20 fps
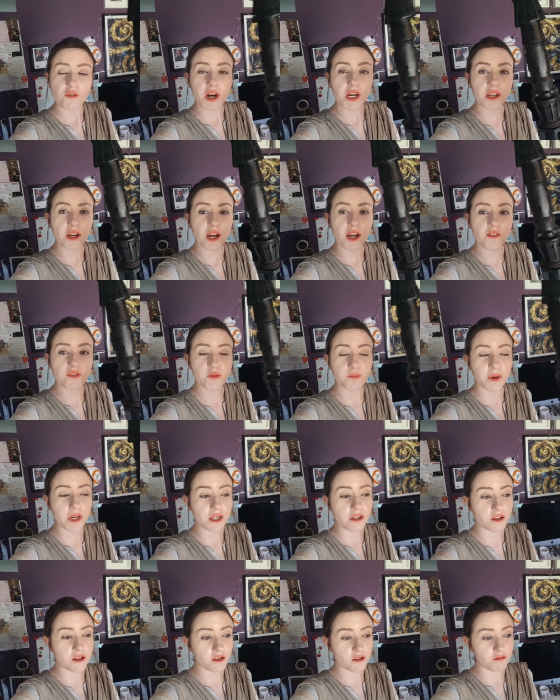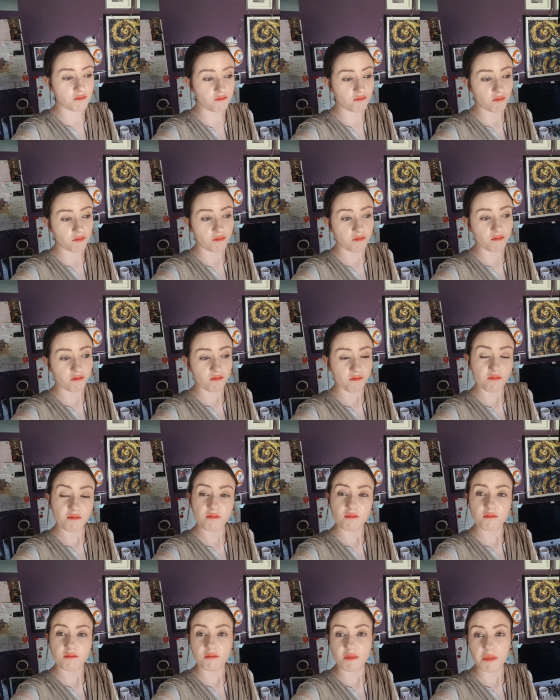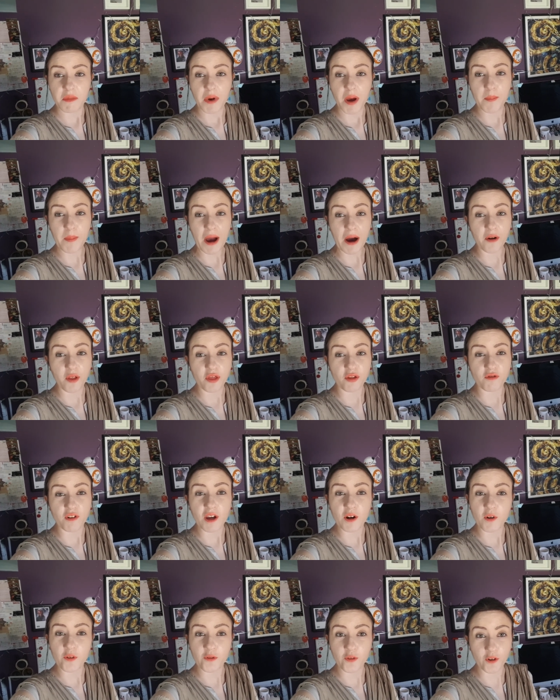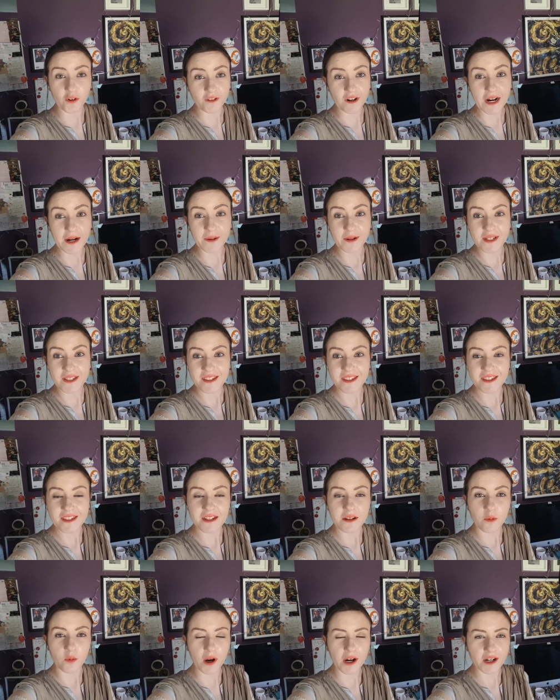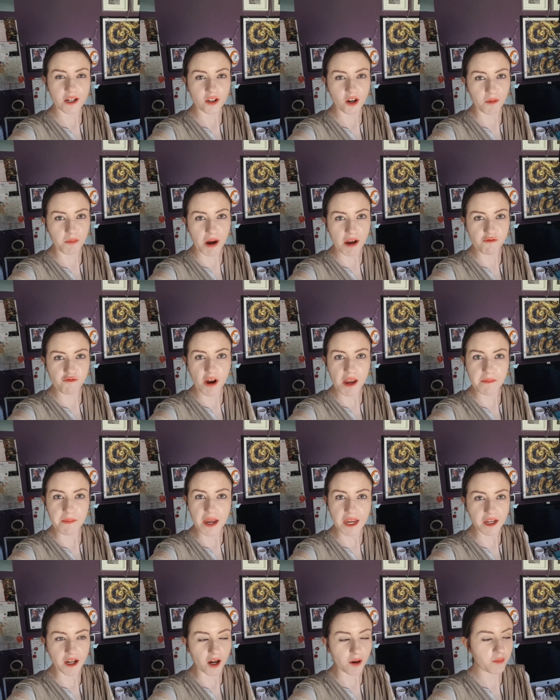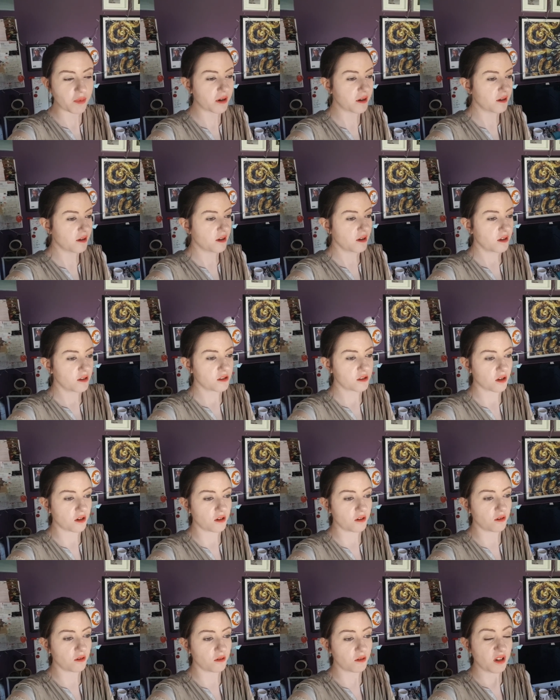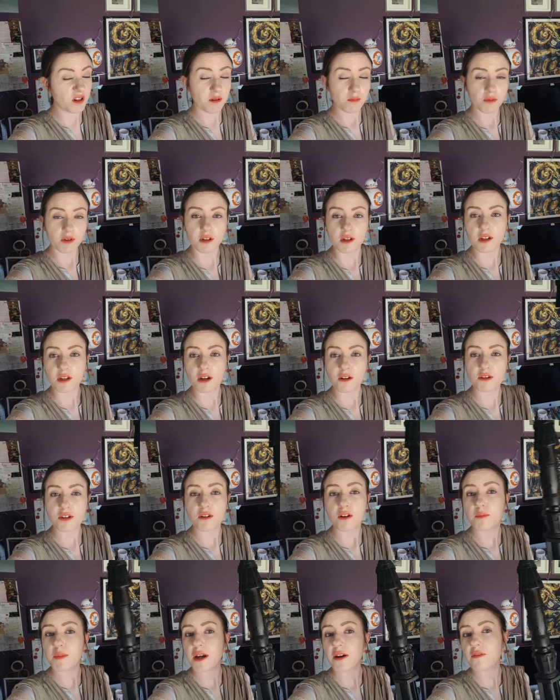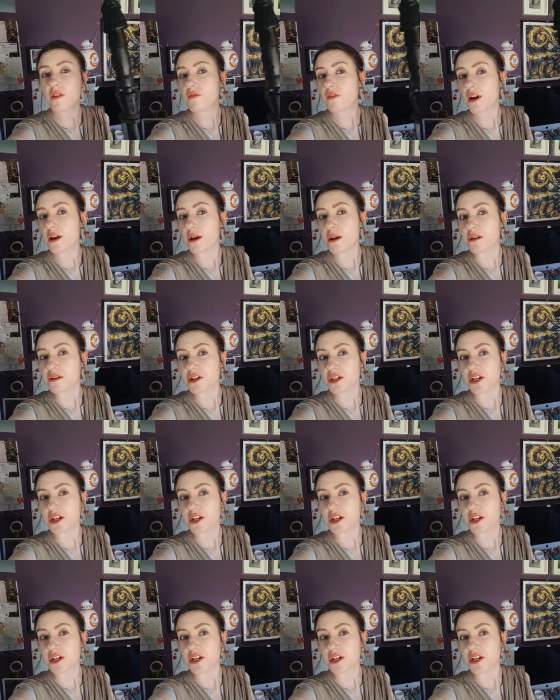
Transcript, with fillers: Right, I have spent about three or four hours working on my Rey makeup. So gonna go do a bit of a photo